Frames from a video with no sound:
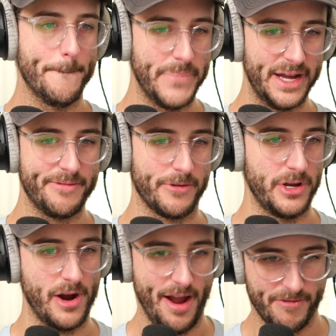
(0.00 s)
but for
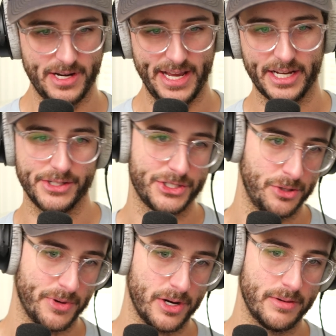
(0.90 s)
your everyday
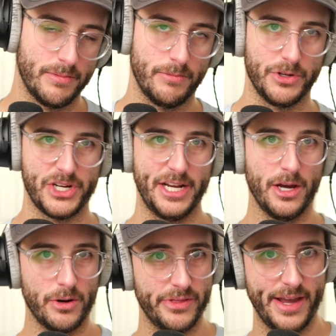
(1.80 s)
consumer, which I
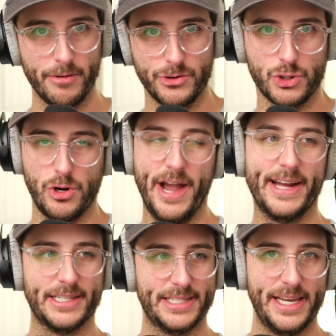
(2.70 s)
know they were
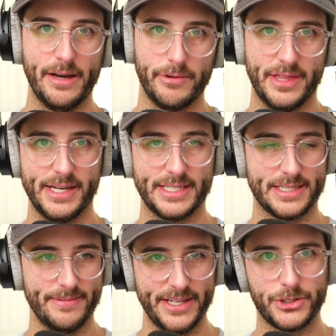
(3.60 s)
trying to hit with
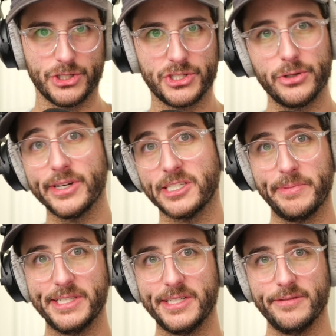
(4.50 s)
this, it's just too
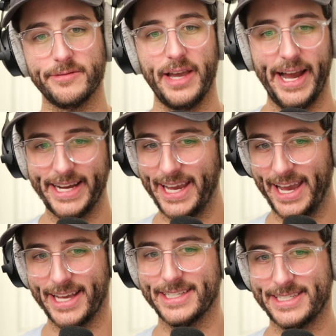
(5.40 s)
expensive. I
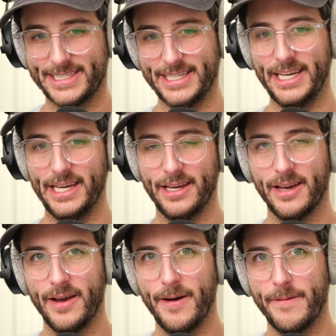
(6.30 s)
can't see
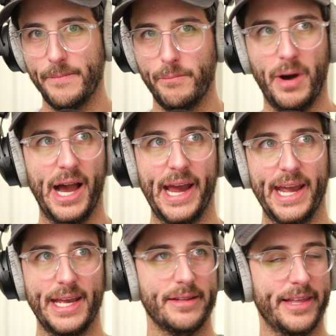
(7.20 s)

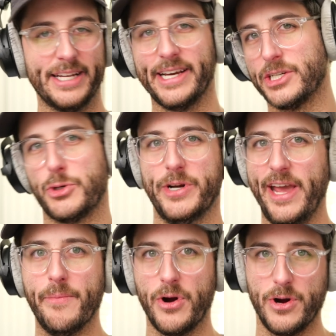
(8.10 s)
my next door
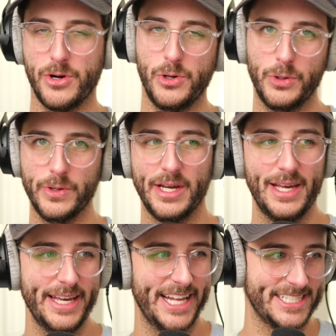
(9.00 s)
neighbor who
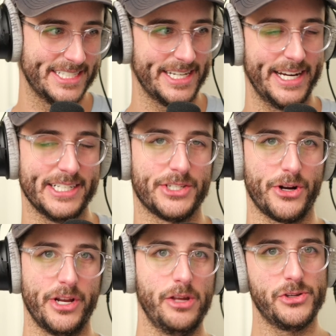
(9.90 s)
is deciding to
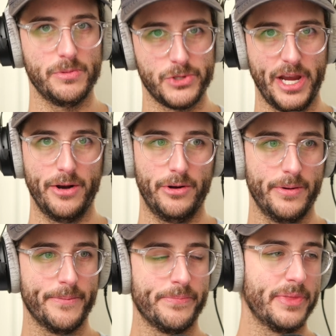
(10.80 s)
start a YouTube
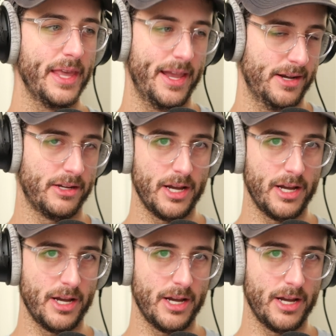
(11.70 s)
channel and